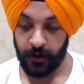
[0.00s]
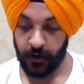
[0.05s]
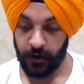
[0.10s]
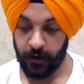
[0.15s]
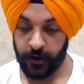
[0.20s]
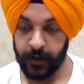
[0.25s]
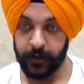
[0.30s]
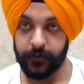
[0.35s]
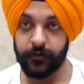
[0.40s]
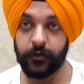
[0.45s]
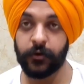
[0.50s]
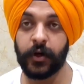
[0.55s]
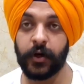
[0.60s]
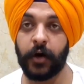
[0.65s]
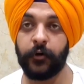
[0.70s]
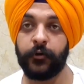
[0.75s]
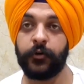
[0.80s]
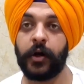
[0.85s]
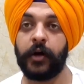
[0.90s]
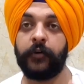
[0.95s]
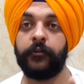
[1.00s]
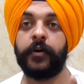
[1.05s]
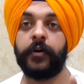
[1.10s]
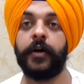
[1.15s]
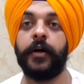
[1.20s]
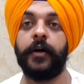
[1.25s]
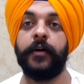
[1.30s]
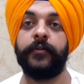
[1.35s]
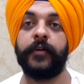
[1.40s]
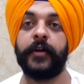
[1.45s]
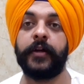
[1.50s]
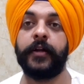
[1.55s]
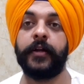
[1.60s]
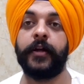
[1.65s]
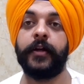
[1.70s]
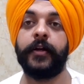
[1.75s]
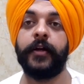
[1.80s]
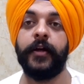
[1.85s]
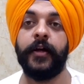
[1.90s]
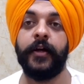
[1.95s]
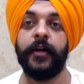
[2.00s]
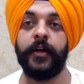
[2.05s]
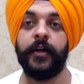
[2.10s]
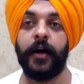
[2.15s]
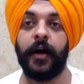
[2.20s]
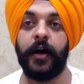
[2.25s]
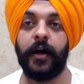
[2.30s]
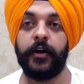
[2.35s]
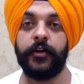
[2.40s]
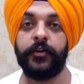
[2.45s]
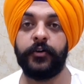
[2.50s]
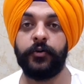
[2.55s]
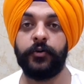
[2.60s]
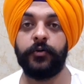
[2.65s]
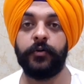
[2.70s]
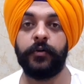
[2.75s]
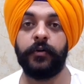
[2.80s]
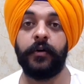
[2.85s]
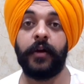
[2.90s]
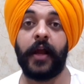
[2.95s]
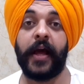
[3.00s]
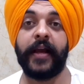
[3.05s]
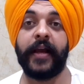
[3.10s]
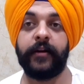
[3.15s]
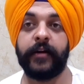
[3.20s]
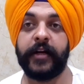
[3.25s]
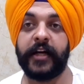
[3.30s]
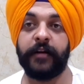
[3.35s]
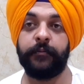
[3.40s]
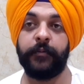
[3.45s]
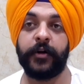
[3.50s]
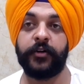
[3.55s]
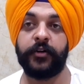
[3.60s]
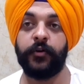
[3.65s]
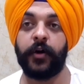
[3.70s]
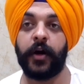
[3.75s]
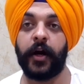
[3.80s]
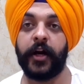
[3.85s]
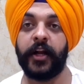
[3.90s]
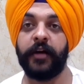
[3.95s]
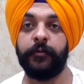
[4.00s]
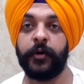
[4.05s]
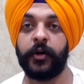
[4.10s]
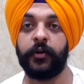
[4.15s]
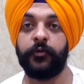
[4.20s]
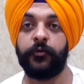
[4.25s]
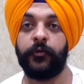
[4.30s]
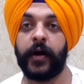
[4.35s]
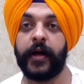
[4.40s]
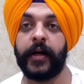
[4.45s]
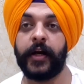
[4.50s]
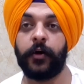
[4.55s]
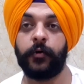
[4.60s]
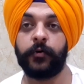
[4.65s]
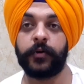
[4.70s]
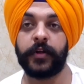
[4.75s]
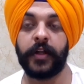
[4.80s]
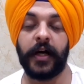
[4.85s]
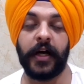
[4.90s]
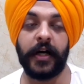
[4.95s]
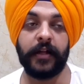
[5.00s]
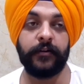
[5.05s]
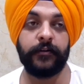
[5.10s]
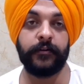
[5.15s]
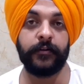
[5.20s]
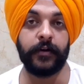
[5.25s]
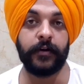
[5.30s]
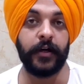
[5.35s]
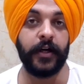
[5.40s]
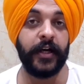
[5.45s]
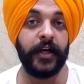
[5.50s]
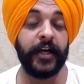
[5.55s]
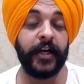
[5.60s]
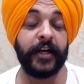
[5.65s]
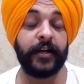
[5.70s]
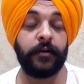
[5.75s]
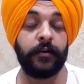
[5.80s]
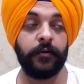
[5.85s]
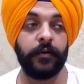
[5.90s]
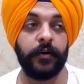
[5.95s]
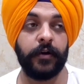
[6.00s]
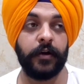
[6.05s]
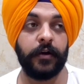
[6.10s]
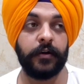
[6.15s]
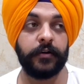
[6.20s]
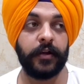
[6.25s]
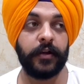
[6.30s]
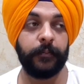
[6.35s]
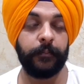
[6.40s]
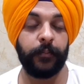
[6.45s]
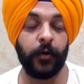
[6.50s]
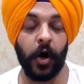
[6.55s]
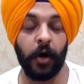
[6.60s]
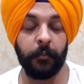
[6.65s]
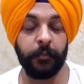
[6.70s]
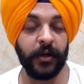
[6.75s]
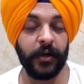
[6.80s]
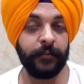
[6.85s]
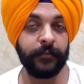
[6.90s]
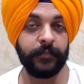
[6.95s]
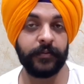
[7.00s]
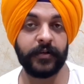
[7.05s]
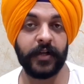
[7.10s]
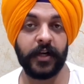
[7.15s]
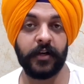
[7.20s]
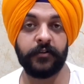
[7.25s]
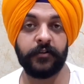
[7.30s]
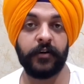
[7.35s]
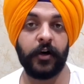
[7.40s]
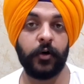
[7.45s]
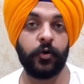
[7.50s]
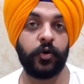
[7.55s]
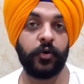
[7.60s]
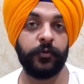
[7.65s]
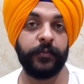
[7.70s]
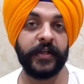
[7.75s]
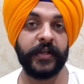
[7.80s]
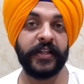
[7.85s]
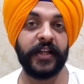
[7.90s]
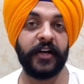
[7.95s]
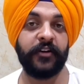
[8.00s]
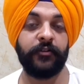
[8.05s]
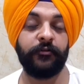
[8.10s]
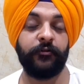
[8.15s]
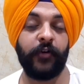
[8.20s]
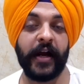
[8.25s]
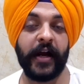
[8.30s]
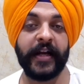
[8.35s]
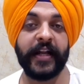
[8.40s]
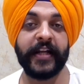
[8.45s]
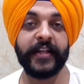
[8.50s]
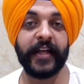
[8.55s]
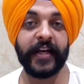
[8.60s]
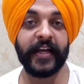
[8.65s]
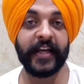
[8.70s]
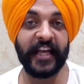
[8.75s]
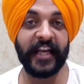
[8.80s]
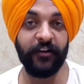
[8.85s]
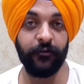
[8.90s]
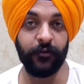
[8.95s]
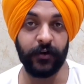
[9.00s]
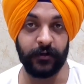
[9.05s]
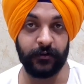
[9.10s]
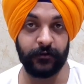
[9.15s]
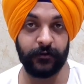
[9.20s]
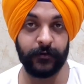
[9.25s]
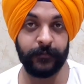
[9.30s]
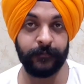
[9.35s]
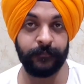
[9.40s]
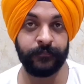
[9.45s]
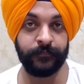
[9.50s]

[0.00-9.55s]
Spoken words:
okay, so now you have said that you like reading, but you are unable to find out the answer. The problem turns out to be the finding the keywords.